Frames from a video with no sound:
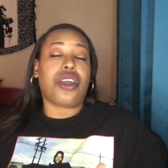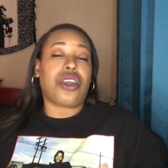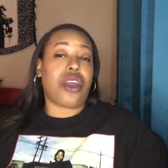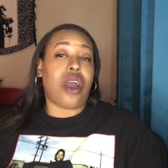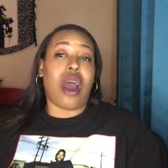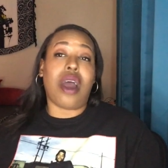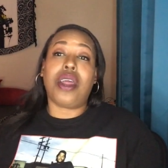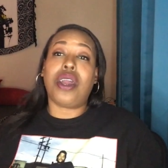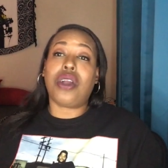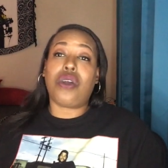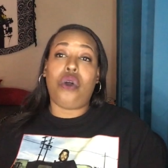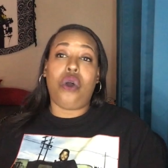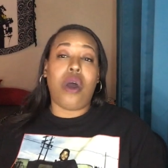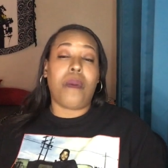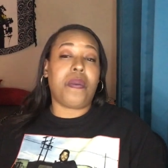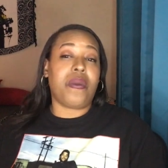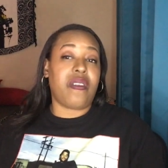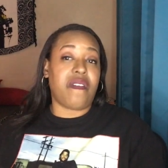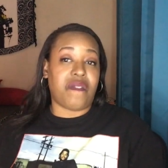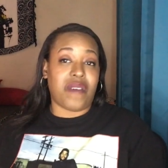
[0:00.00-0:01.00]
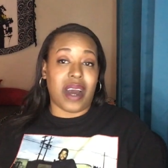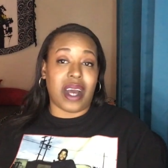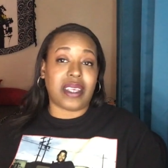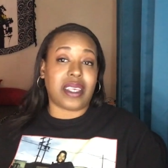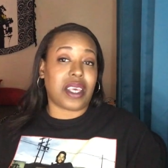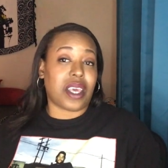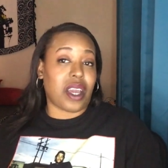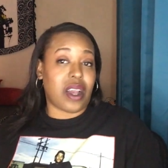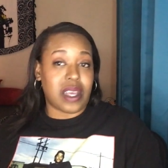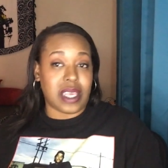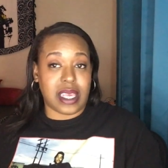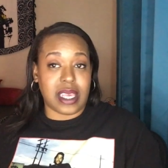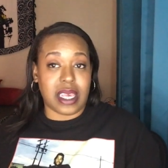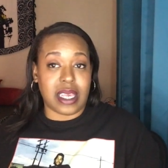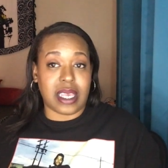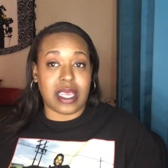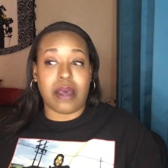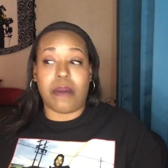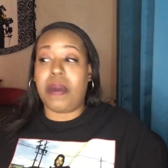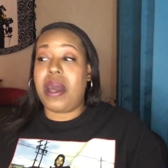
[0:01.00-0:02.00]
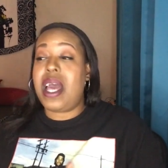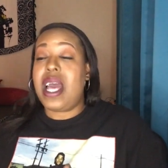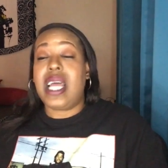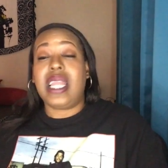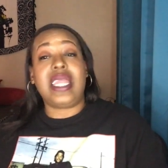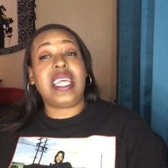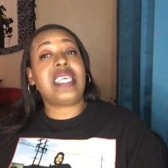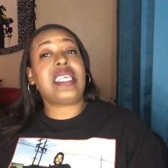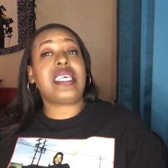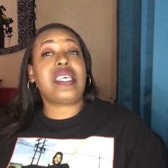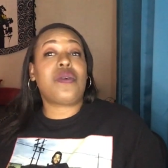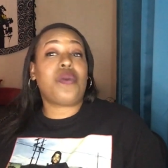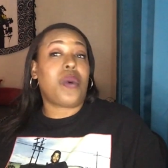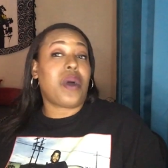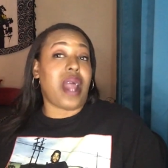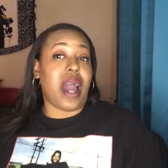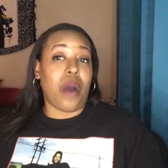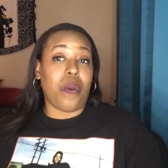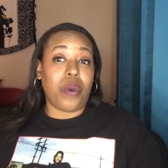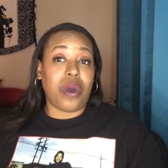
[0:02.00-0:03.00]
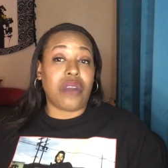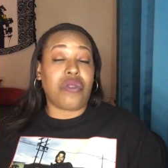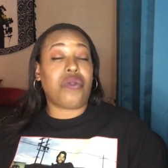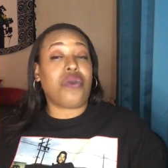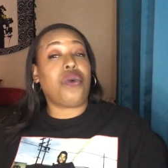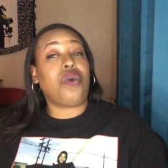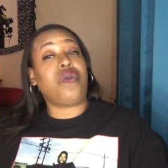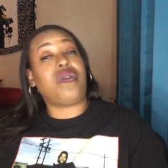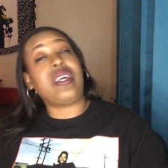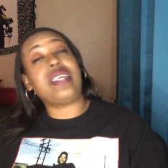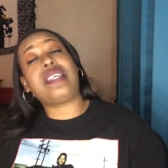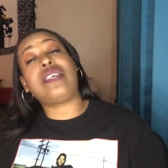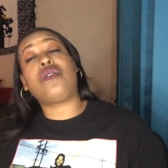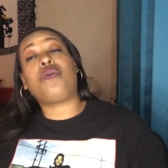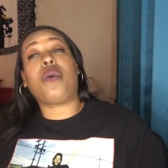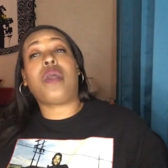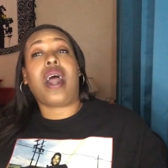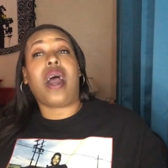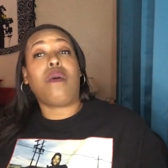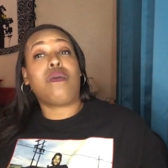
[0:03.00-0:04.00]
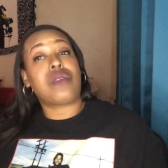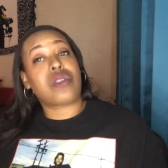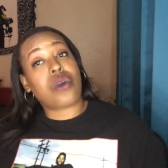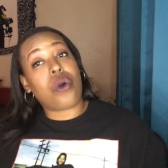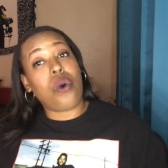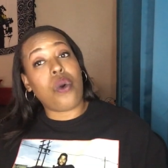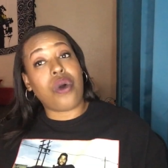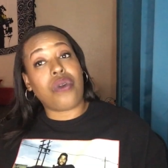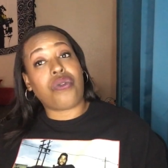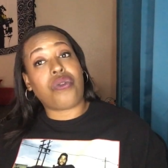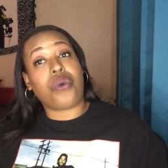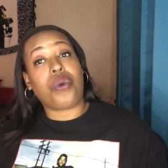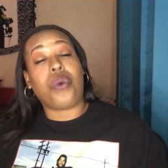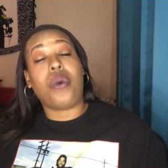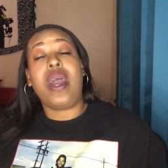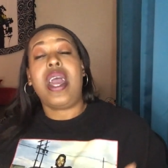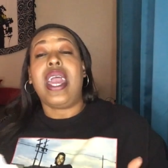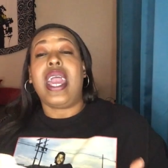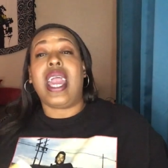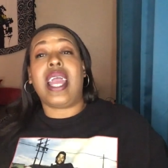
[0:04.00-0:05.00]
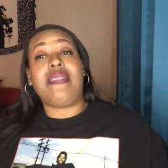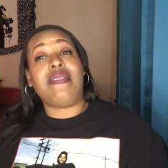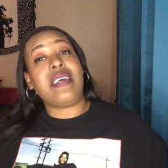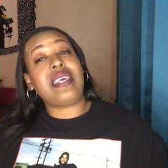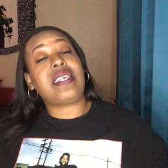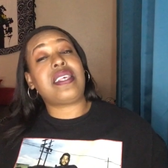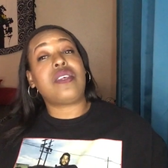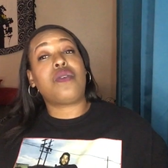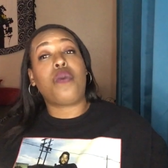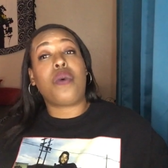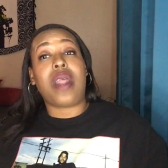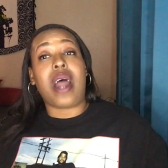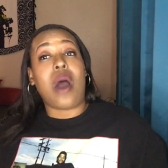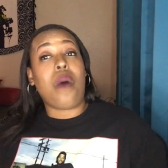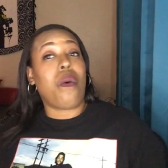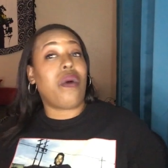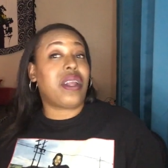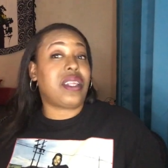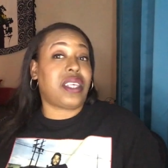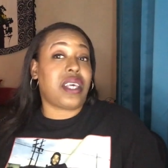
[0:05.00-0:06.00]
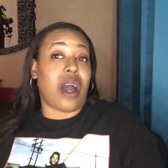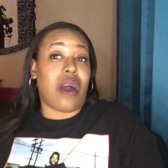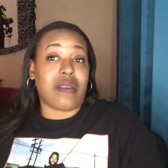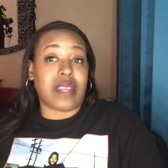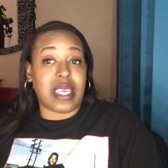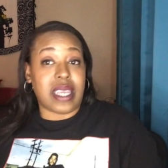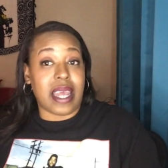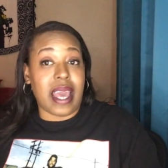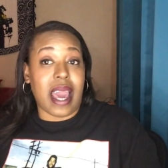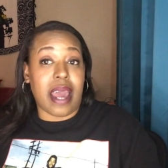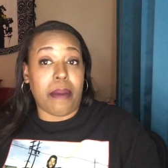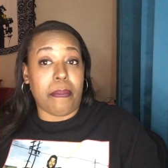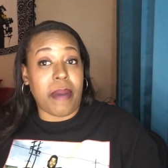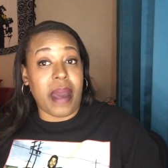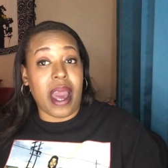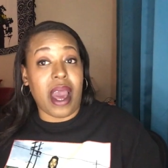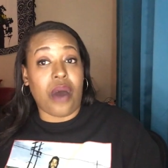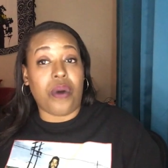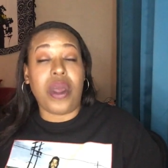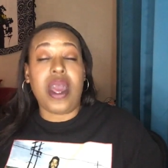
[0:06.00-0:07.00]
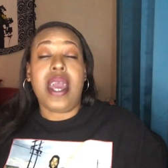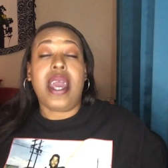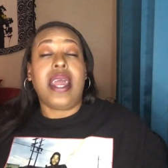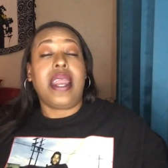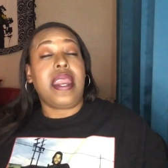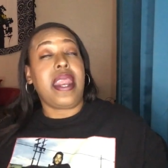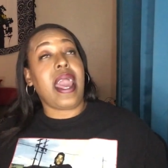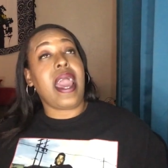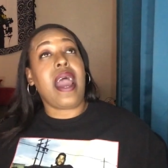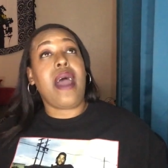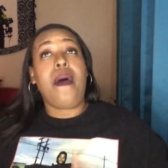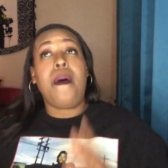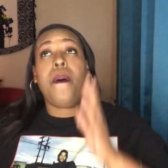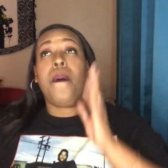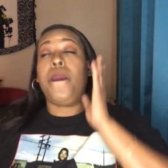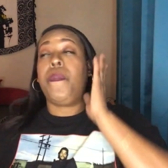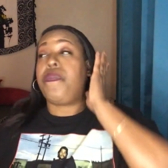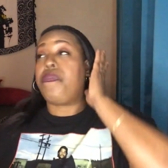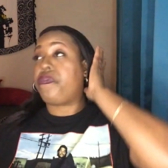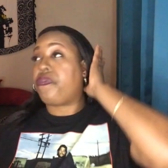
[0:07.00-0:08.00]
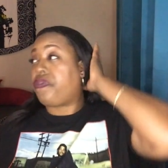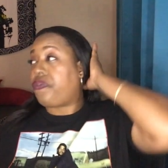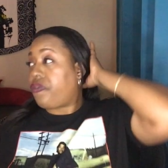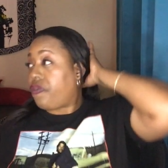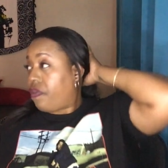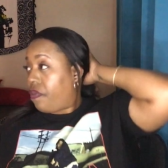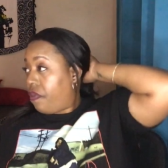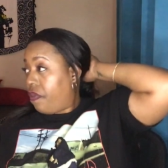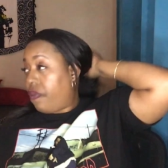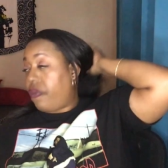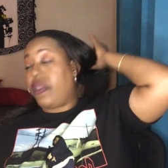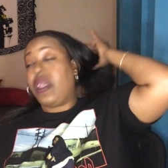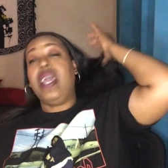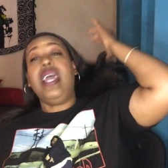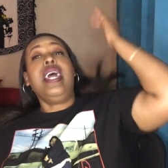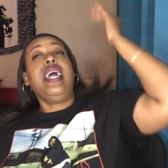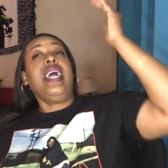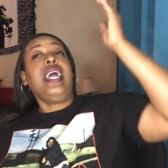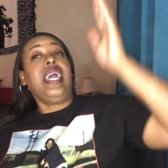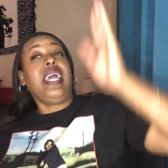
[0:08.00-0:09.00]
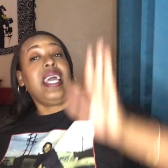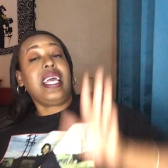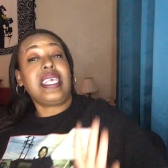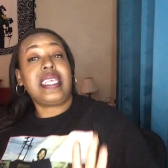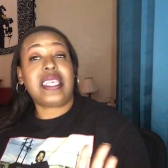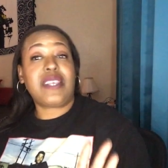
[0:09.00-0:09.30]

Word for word: y'all didn't grow up in the foster care system. This is what I went through through. This is what I was going through. And this is what I want to talk to dad about. Now, his